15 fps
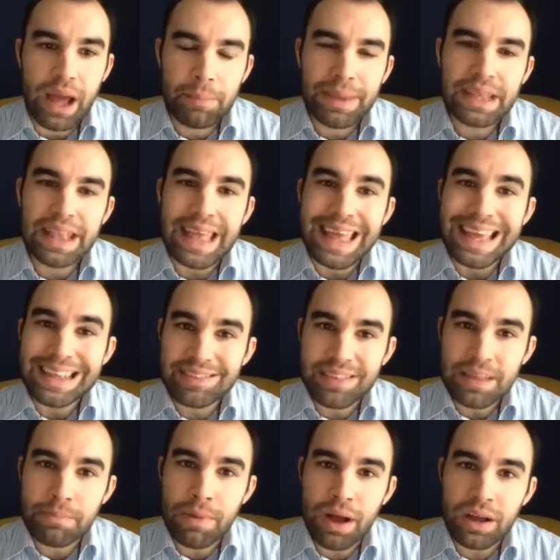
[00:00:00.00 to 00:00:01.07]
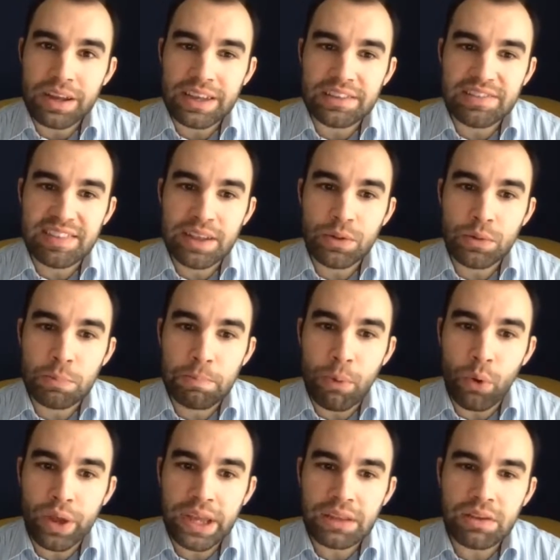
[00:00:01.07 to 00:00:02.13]
I mean, is the market still
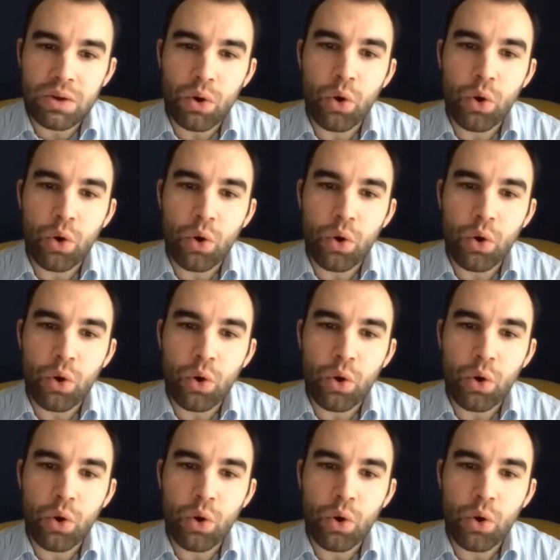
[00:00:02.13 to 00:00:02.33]
buoyant,